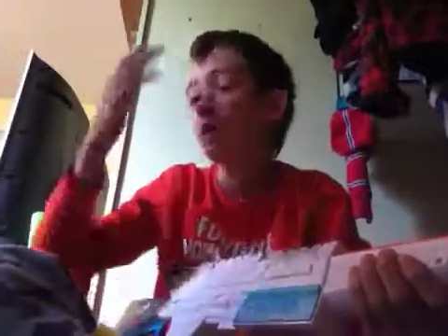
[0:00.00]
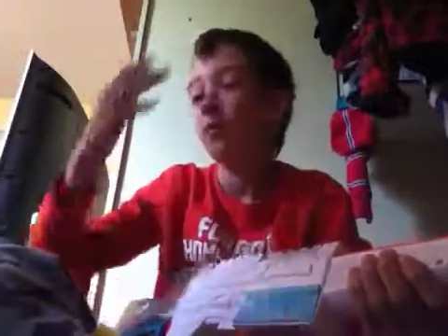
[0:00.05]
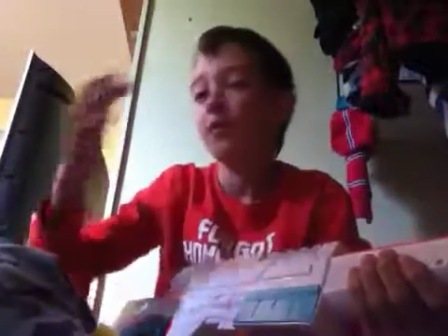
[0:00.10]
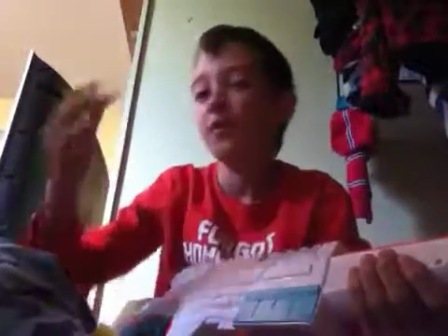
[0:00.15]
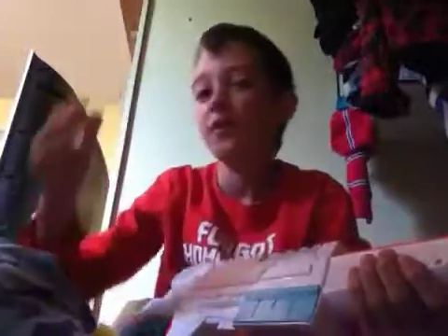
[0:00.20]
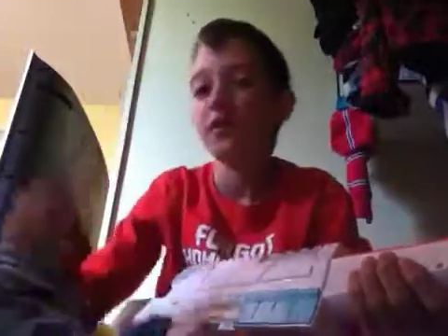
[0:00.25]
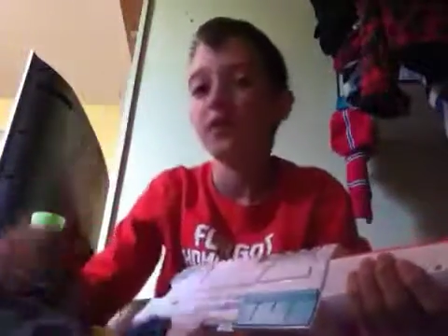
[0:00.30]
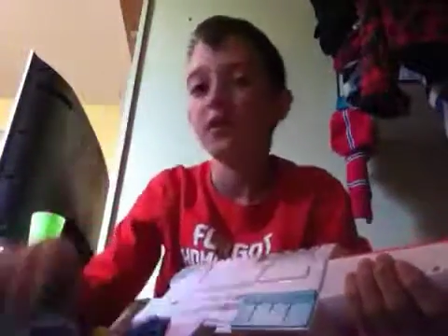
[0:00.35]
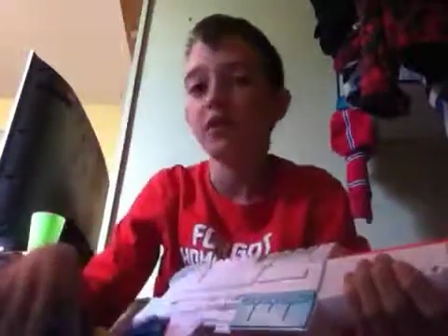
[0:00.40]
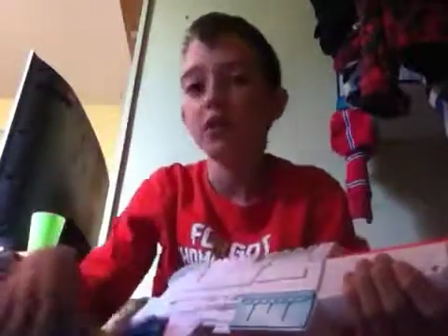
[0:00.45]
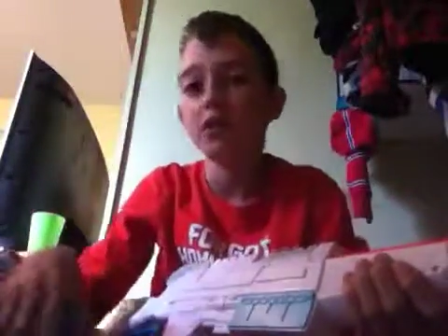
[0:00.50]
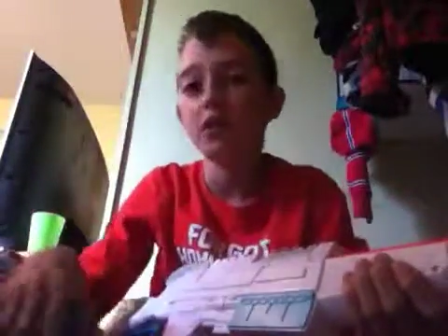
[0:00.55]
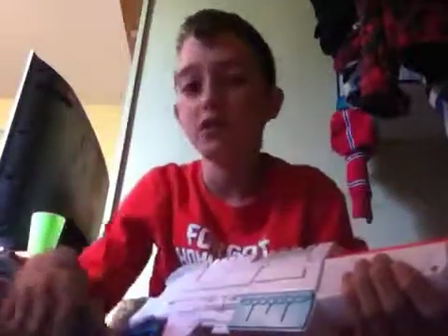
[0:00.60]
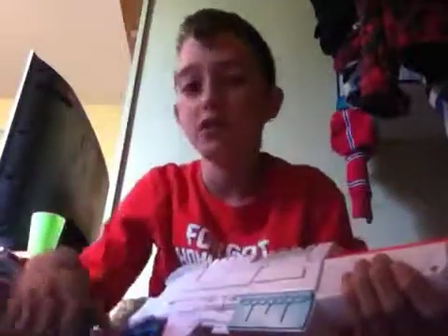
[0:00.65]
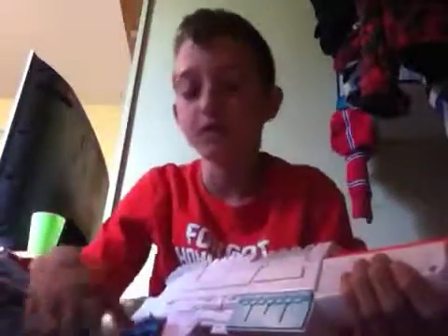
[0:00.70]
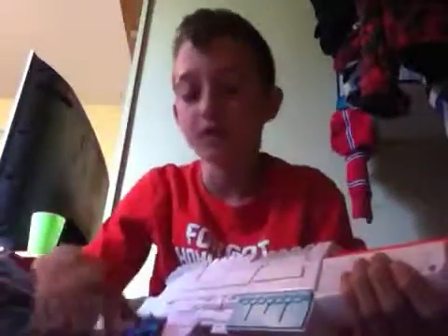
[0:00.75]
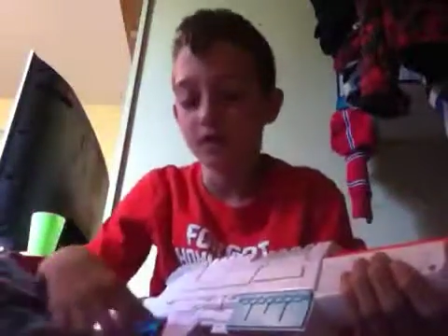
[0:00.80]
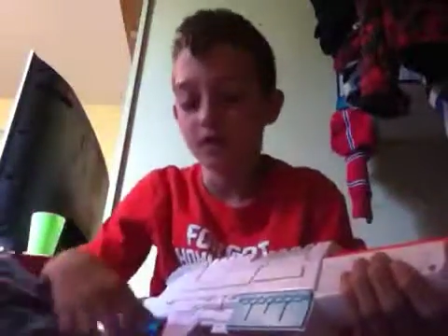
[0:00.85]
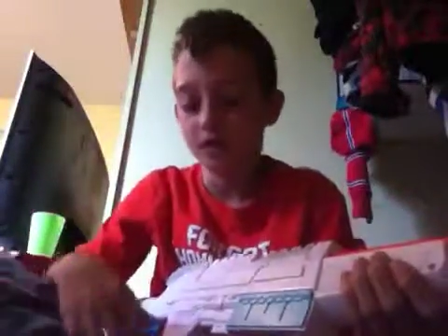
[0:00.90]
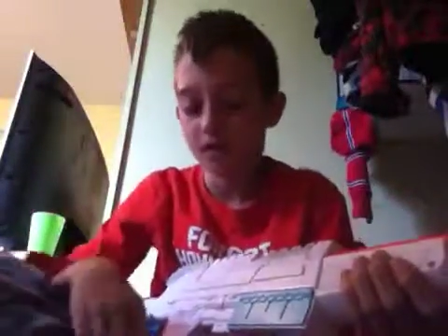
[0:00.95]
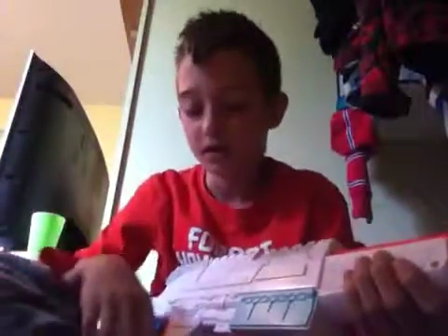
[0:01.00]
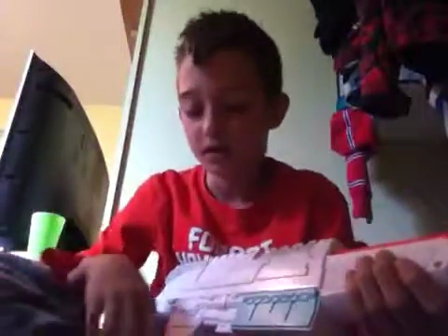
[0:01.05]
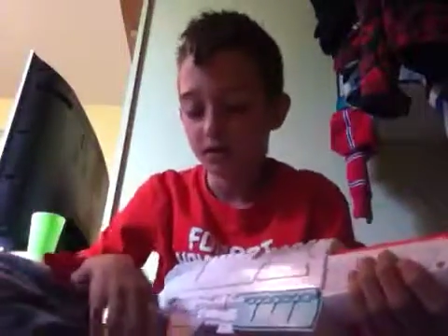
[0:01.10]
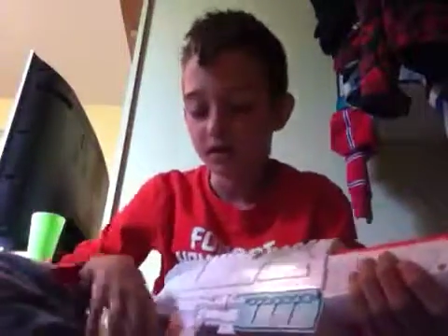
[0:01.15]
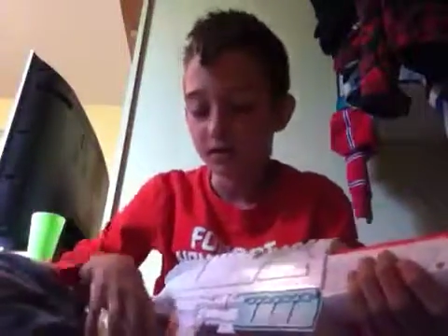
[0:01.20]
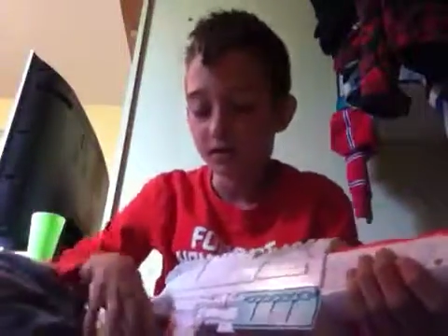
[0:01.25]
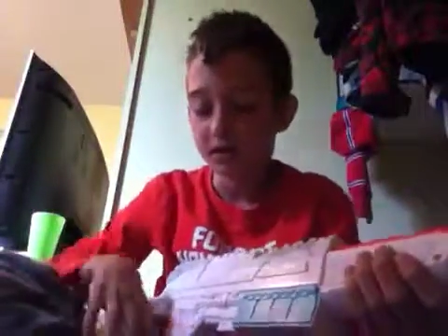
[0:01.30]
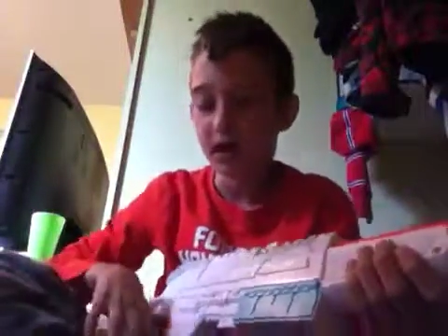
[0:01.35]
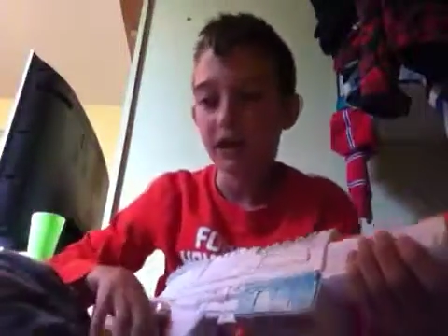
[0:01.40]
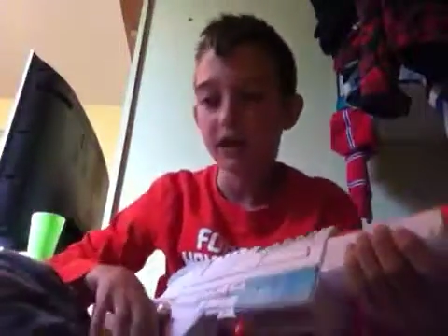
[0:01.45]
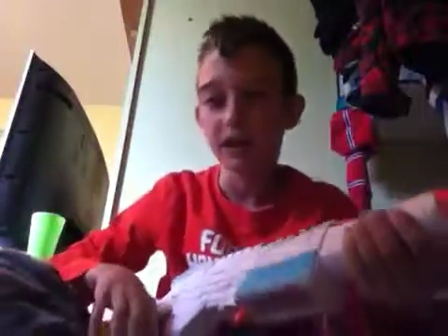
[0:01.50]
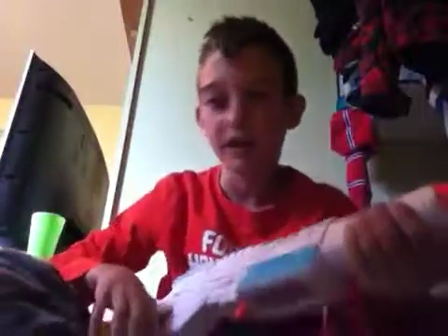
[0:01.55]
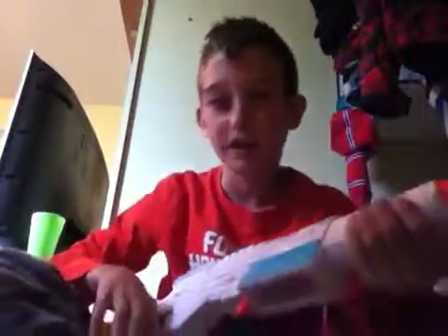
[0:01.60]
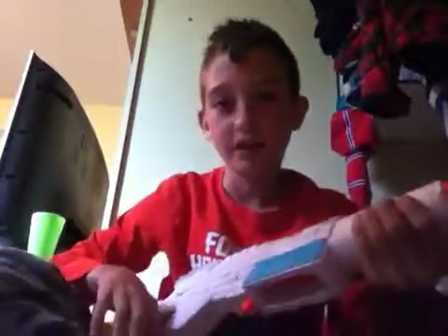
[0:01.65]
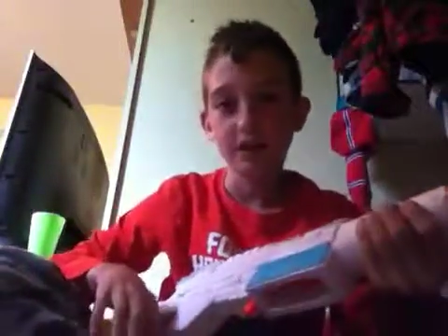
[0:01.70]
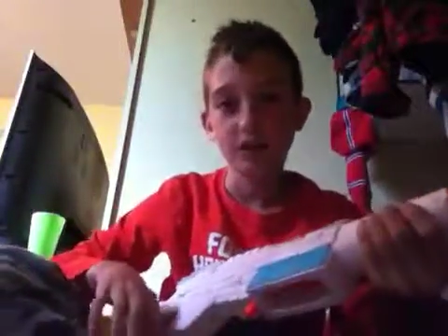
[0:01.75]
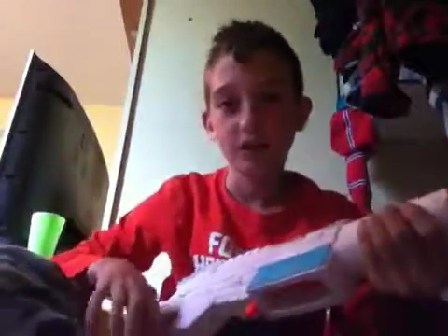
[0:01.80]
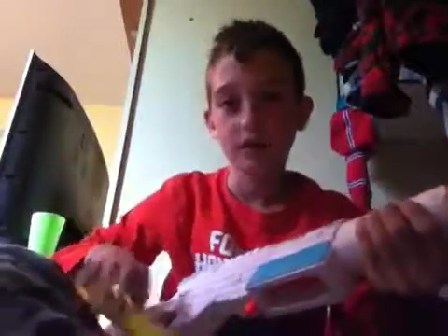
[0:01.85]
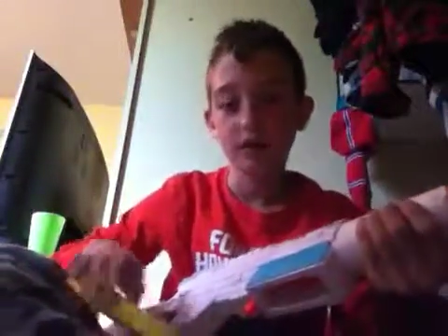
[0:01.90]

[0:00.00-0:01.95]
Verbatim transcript: what is it called? Uh, Retaliator.